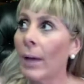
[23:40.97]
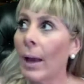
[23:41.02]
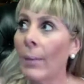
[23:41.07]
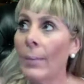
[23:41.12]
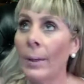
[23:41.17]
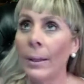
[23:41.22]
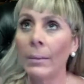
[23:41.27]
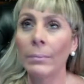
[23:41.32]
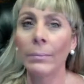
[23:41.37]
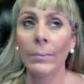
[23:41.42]
I
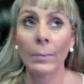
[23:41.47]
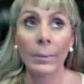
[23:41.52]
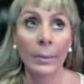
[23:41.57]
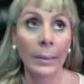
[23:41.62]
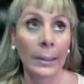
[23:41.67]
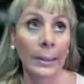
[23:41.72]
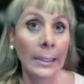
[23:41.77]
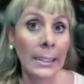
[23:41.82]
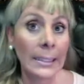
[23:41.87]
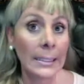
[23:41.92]
mean,
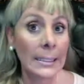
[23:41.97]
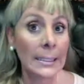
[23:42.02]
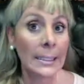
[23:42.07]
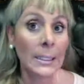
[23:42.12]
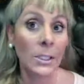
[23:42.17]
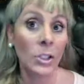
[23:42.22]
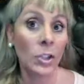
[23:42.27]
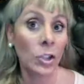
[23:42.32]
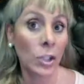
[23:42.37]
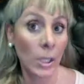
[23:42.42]
this is
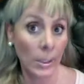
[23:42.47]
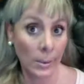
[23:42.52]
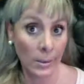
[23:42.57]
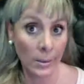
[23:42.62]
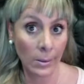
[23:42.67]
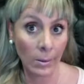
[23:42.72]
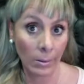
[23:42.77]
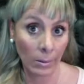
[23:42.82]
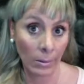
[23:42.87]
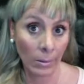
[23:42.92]
a
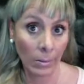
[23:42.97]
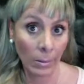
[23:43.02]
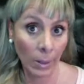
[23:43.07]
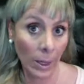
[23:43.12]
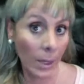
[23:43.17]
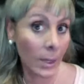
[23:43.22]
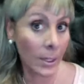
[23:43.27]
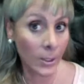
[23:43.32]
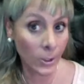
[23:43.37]
suggestion, okay?